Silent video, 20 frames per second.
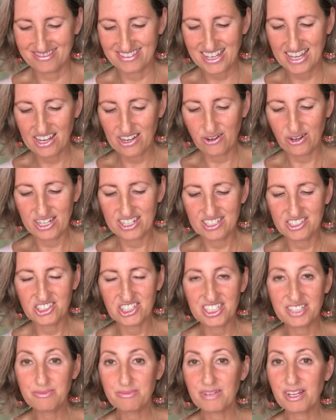air
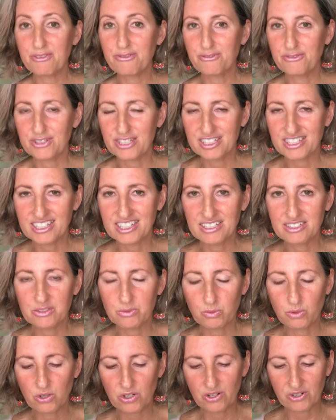energy, my feelings,
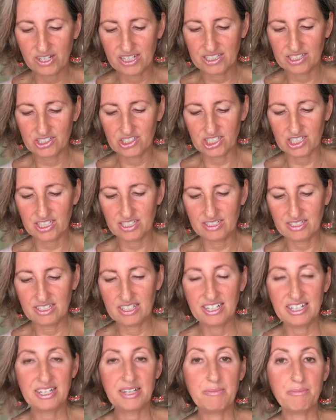water energy,
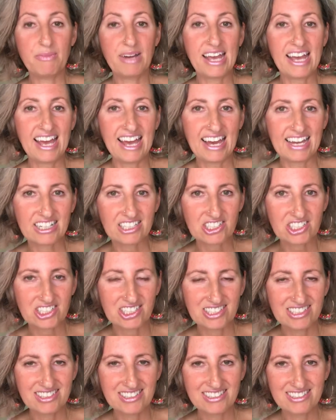my
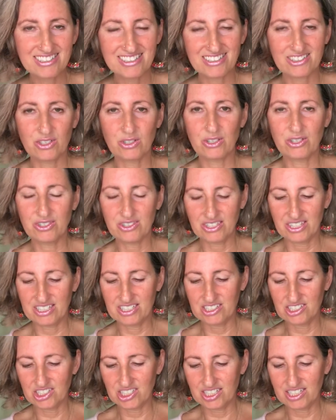actions, earth
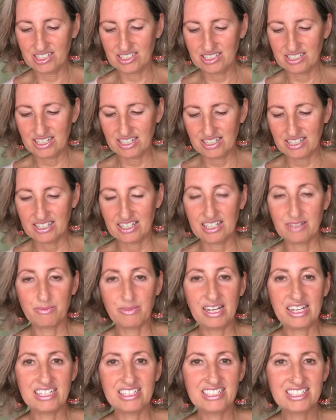energy, and
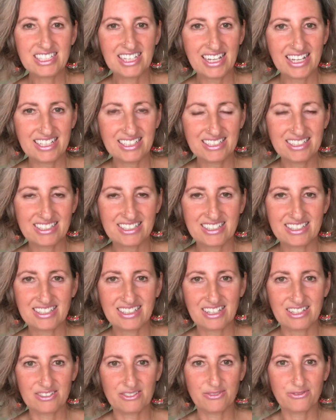my intent,
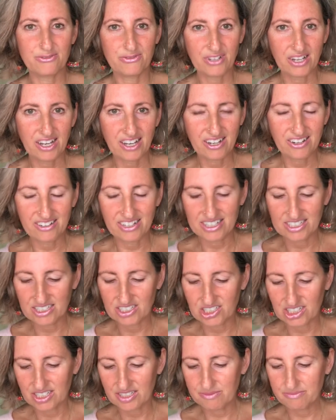that fire
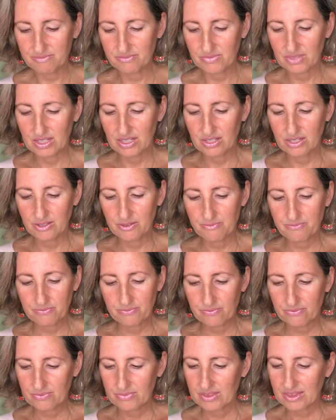energy,
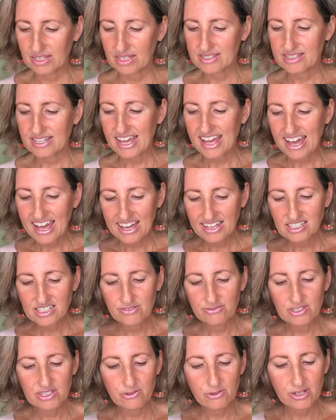as I
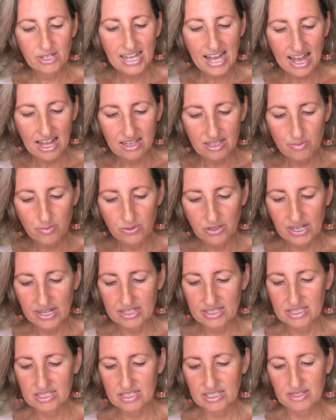actively
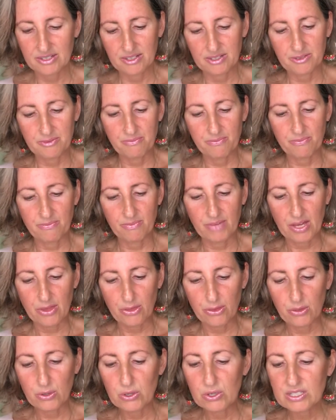recalibrate my
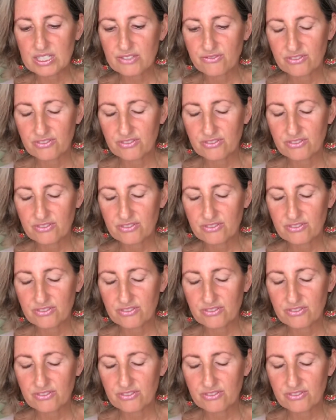thoughts,